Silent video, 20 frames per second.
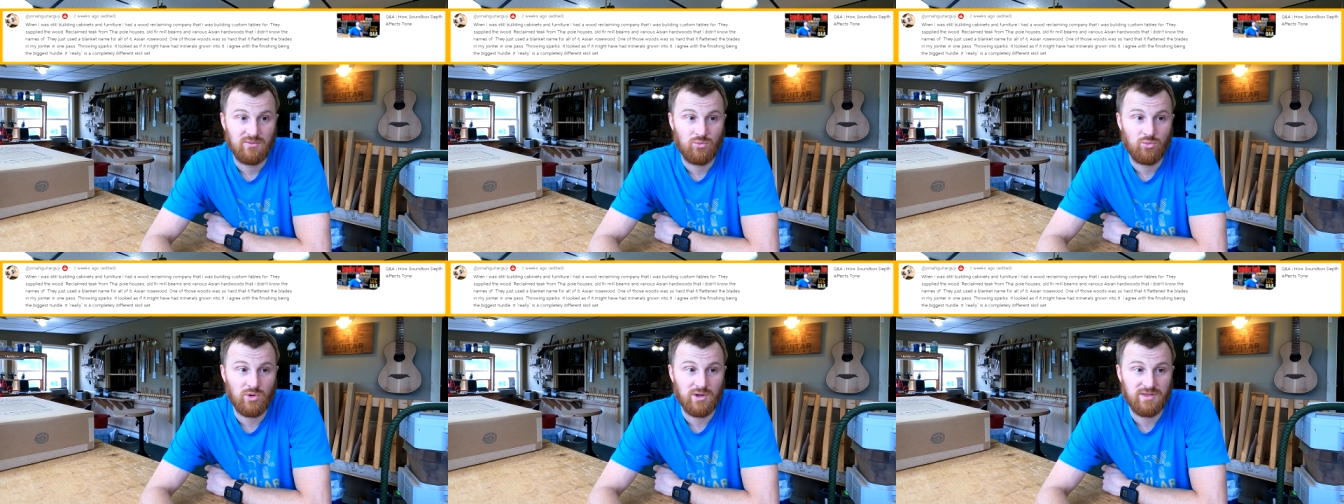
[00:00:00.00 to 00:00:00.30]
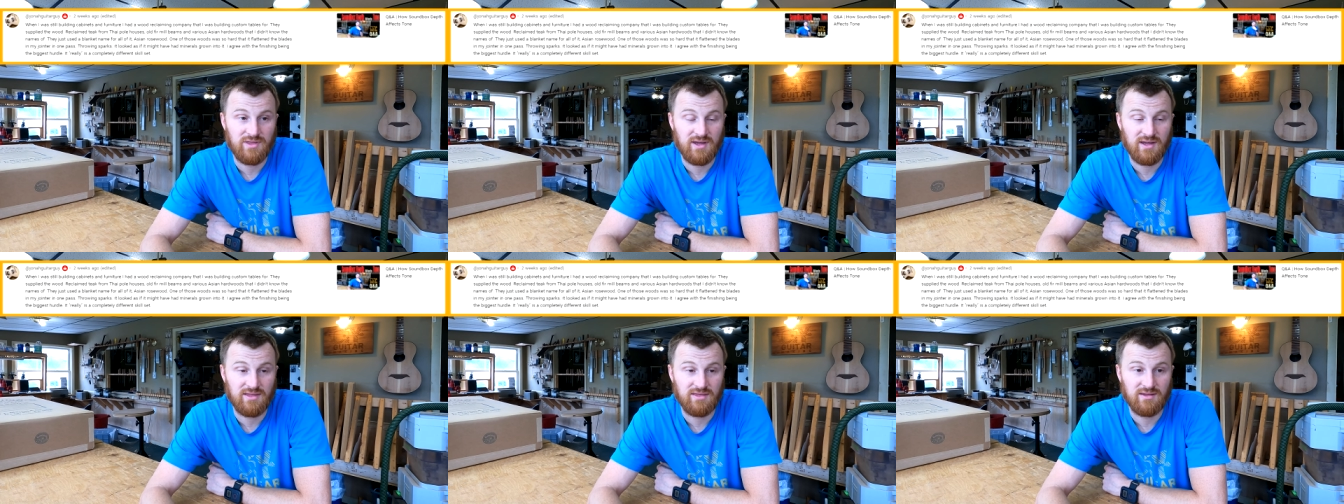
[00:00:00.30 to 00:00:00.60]

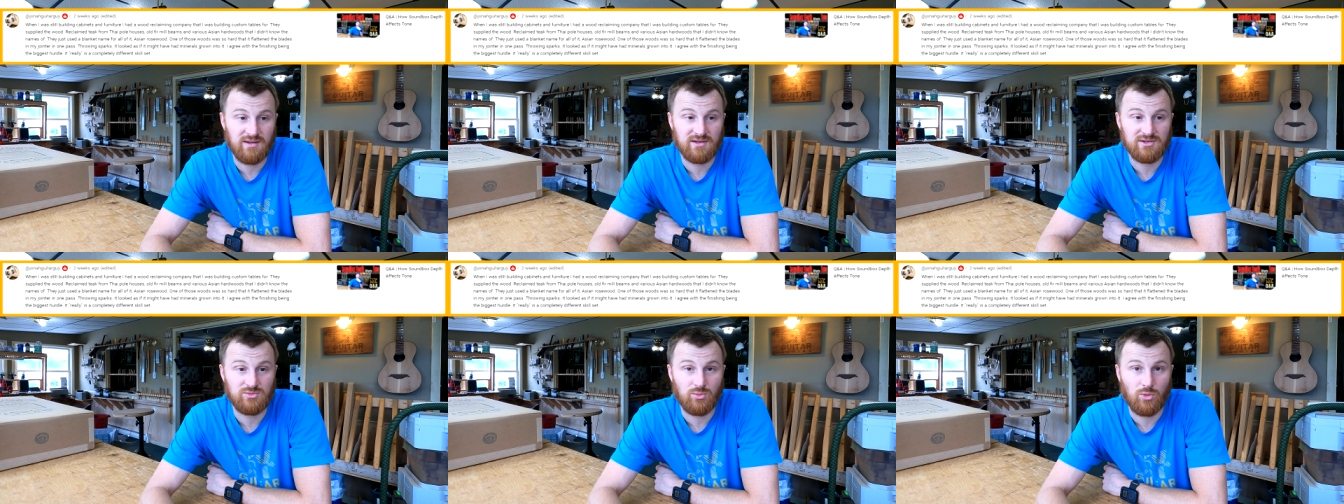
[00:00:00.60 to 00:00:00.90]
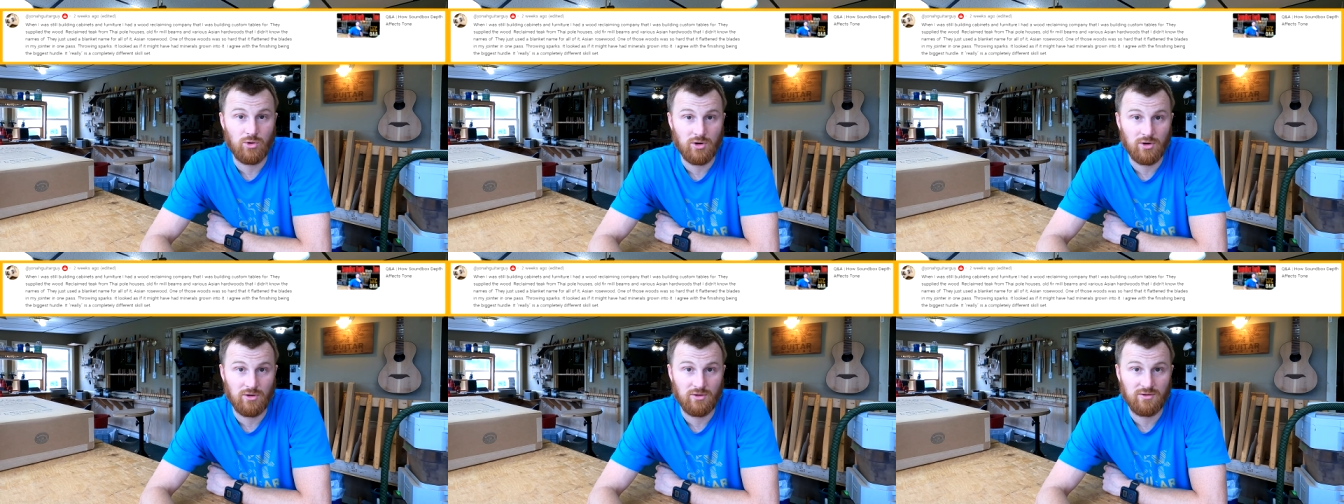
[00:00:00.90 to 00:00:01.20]
within this
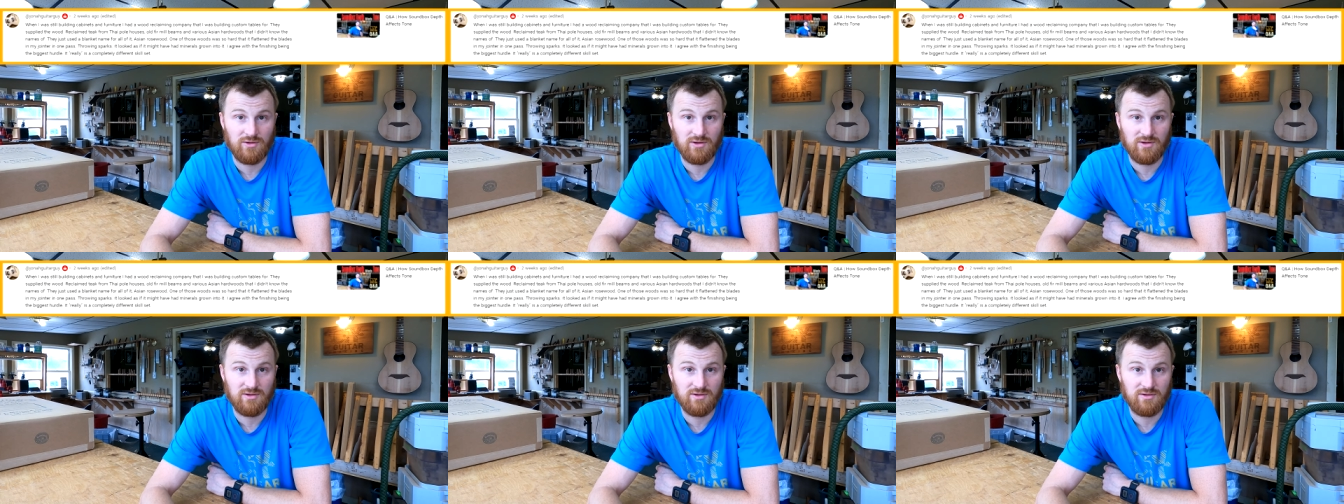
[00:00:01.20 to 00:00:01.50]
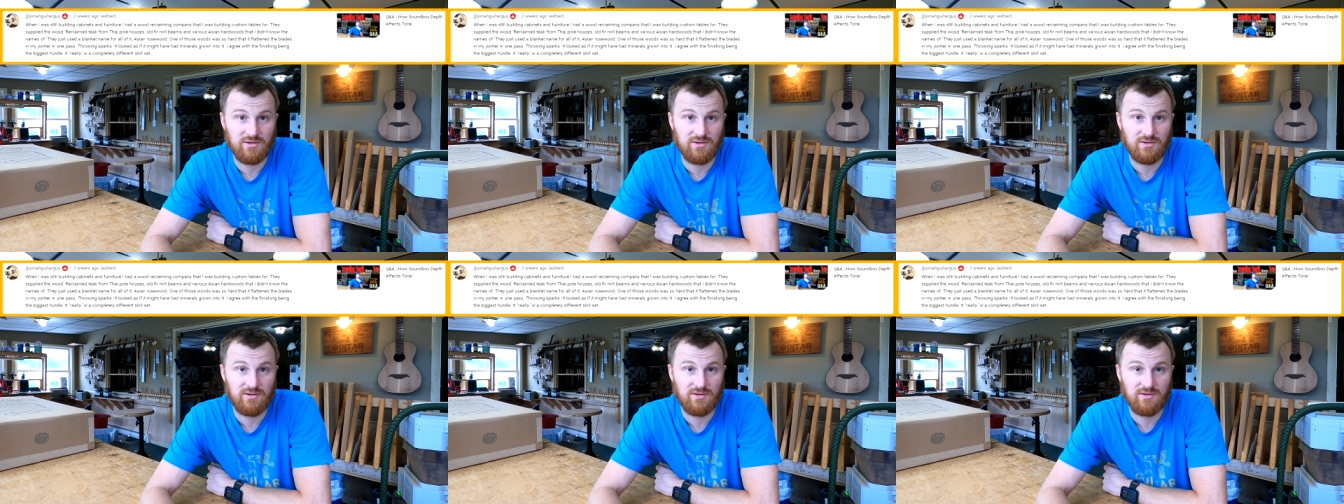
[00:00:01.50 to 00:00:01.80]
world
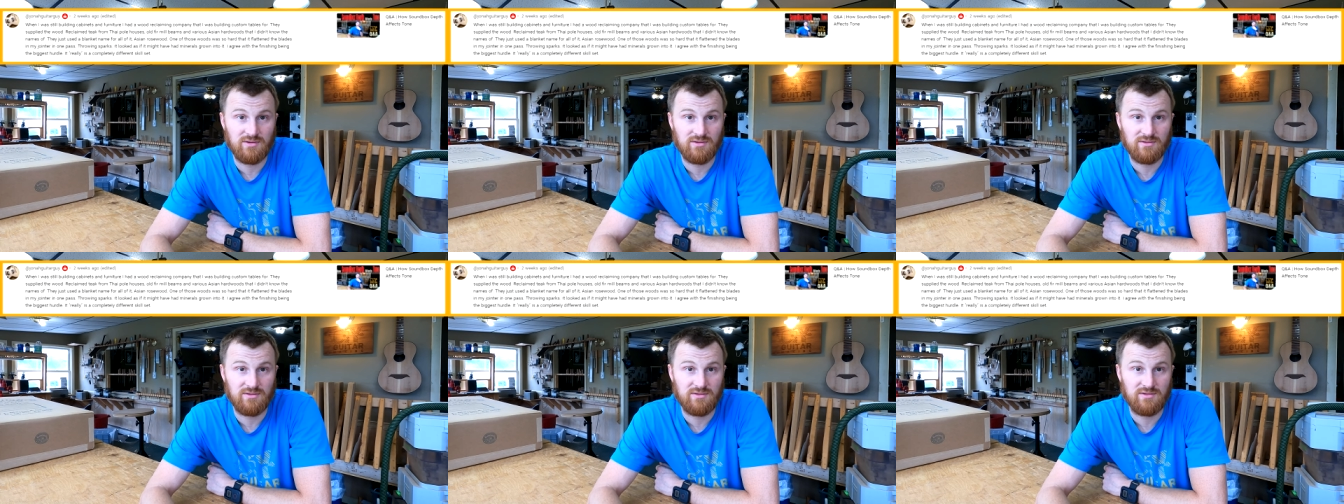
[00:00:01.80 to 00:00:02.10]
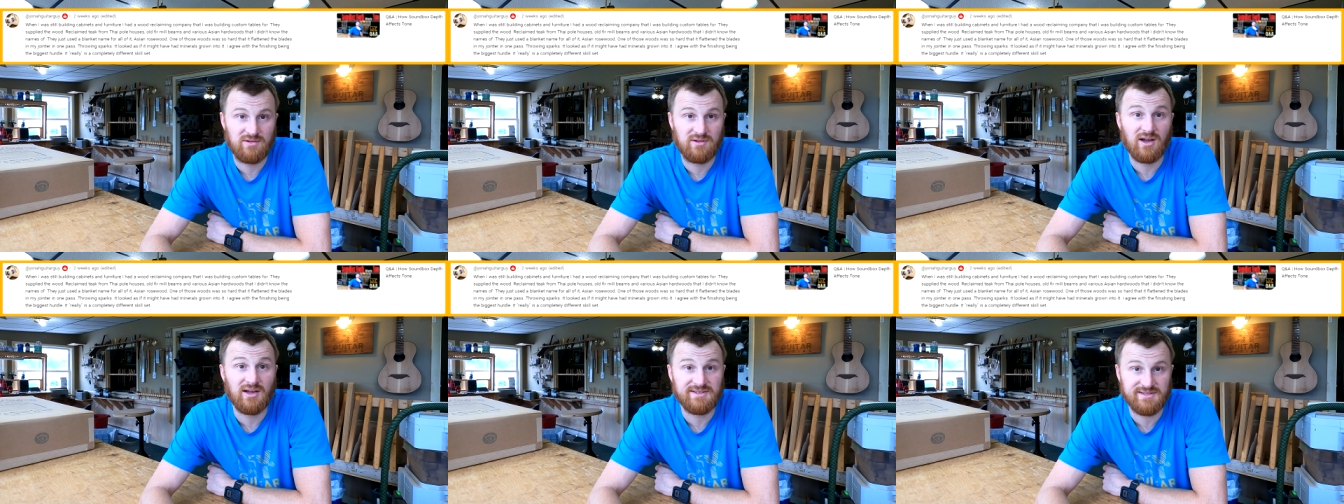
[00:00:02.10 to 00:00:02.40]

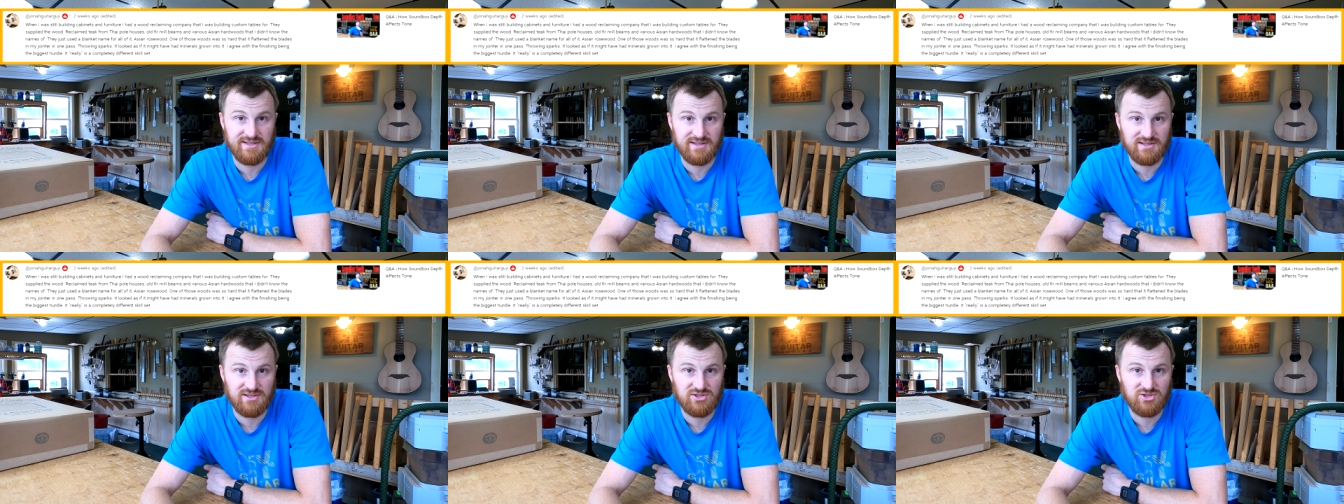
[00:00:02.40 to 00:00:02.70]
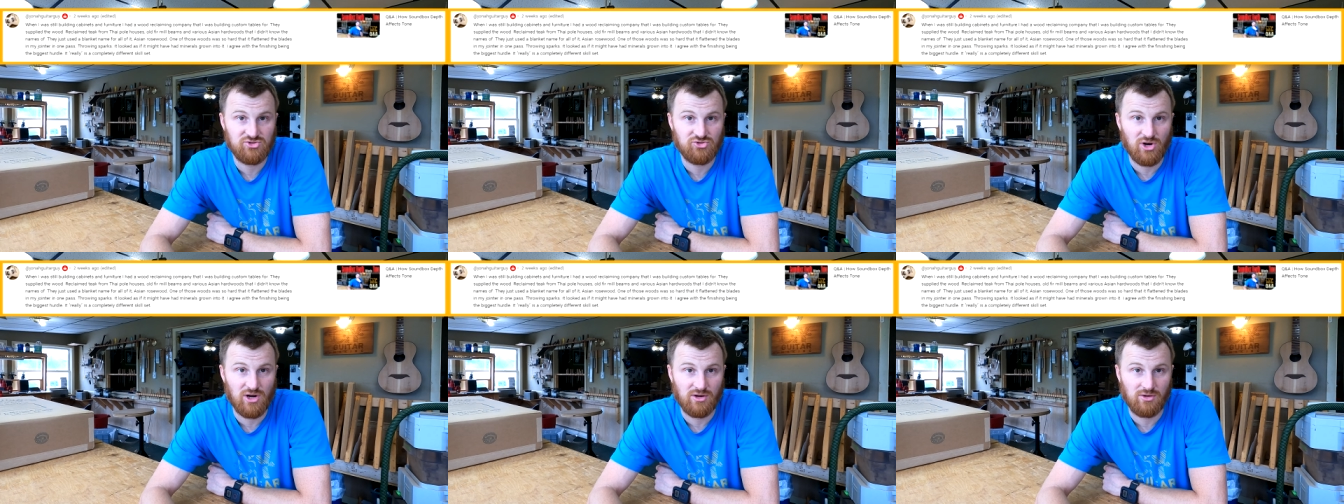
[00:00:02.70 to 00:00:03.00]
doesn't
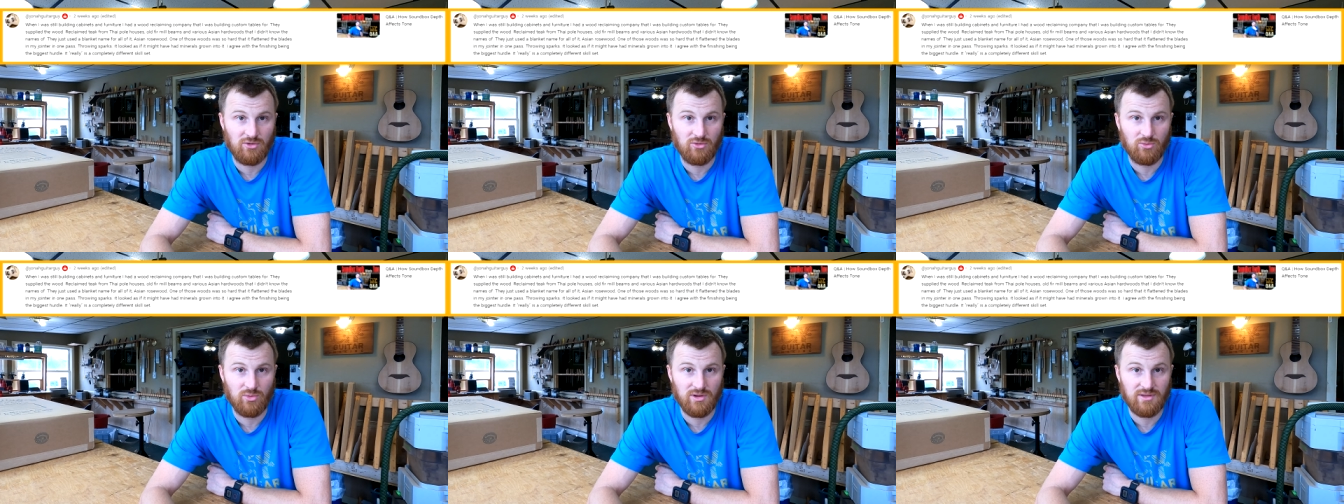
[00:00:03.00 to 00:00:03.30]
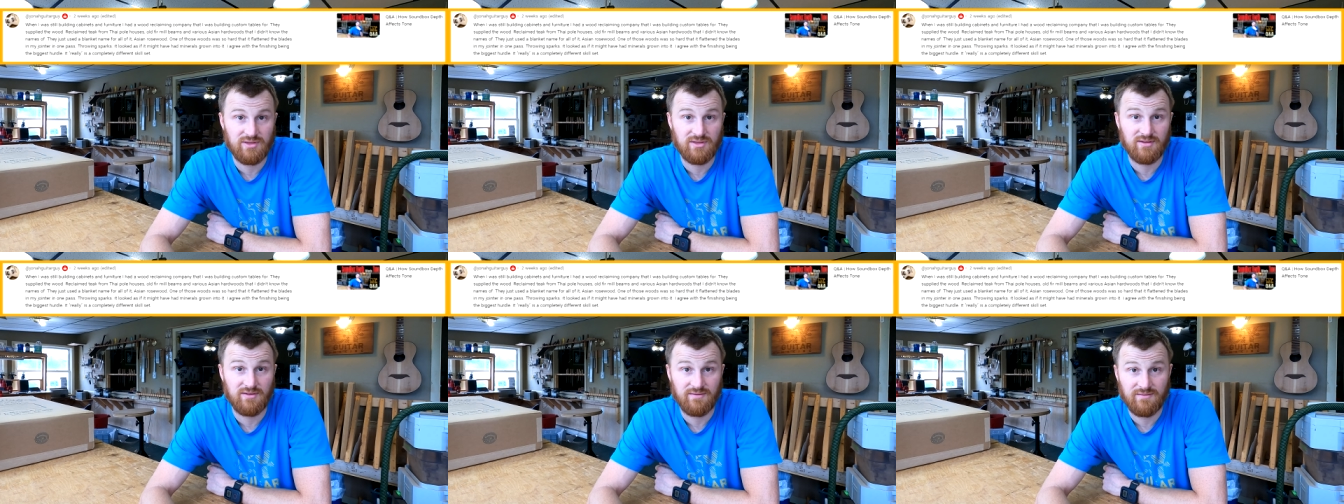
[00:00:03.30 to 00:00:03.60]
struggle with
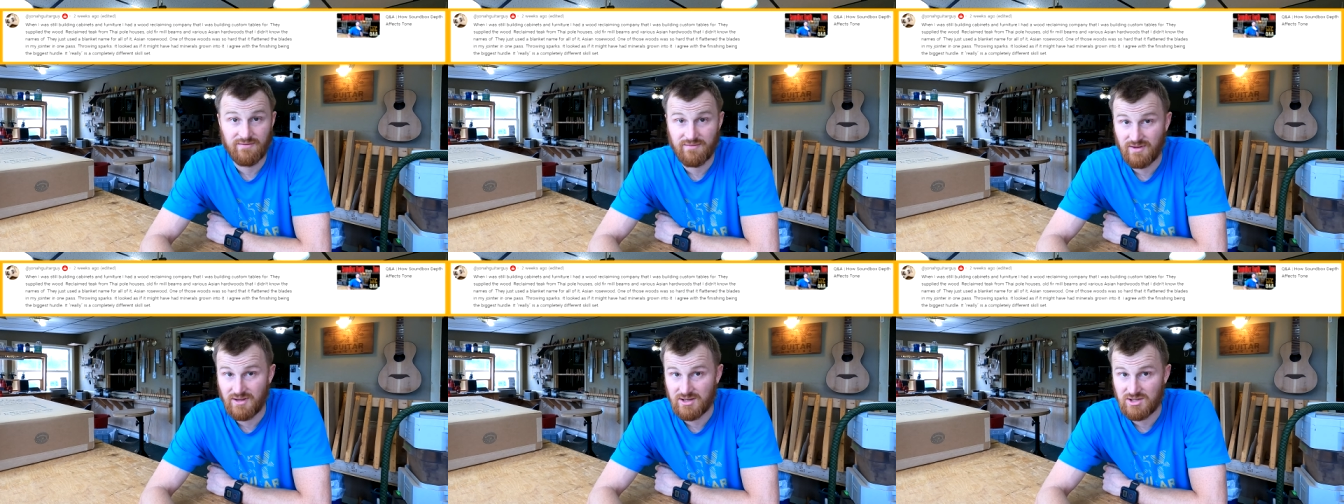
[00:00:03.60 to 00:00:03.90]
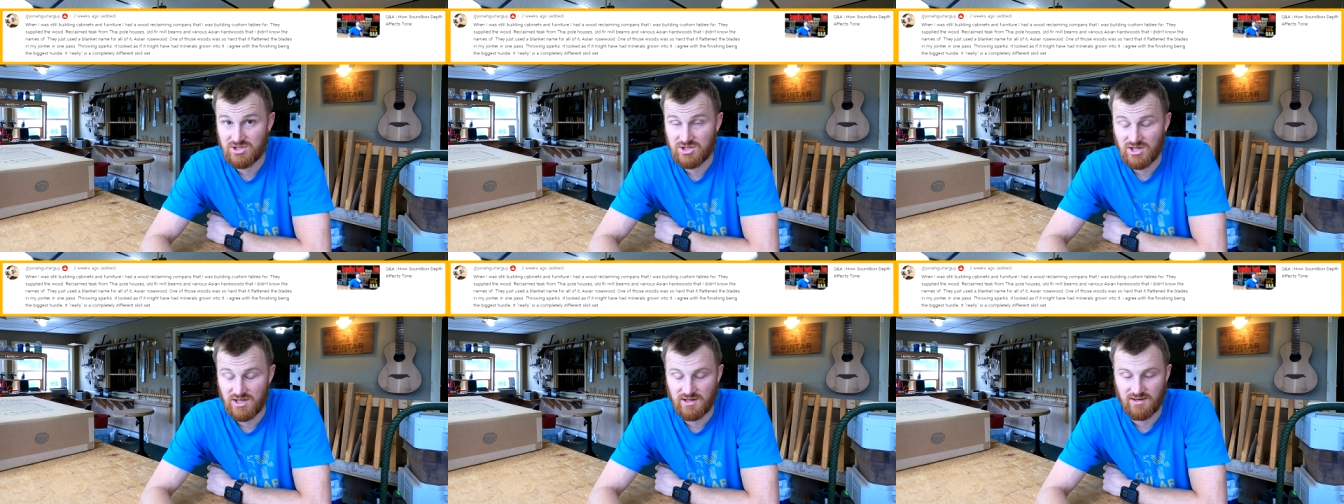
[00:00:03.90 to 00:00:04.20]

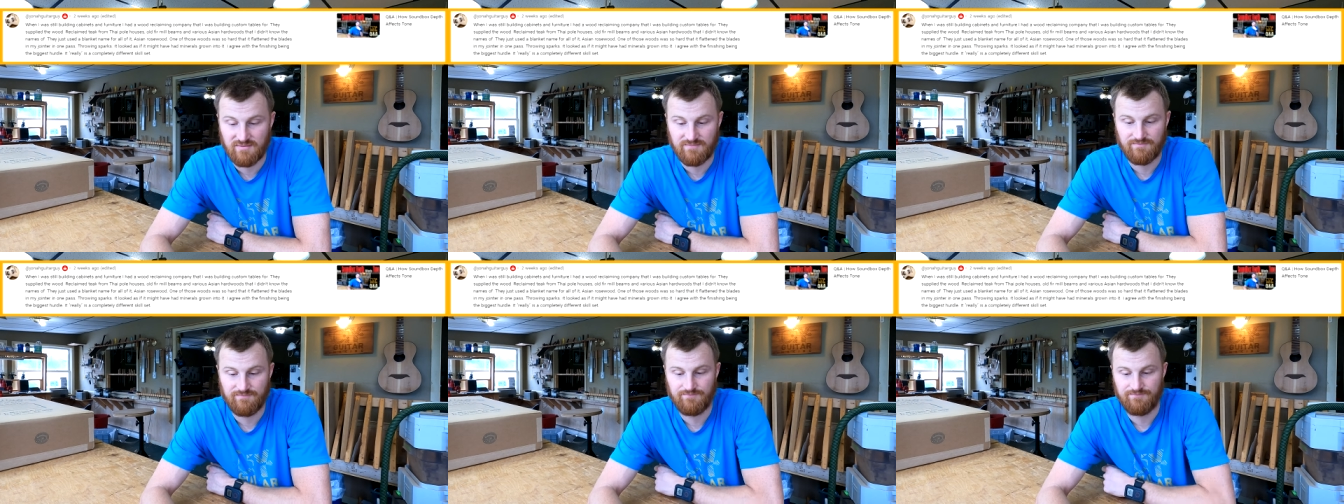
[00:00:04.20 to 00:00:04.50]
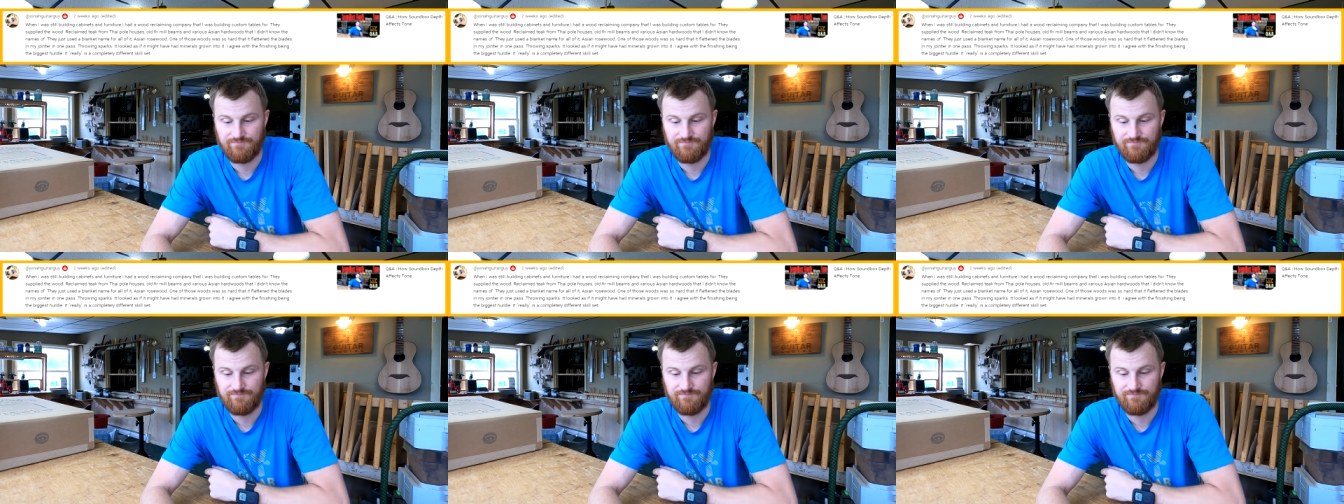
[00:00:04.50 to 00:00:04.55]
finishing.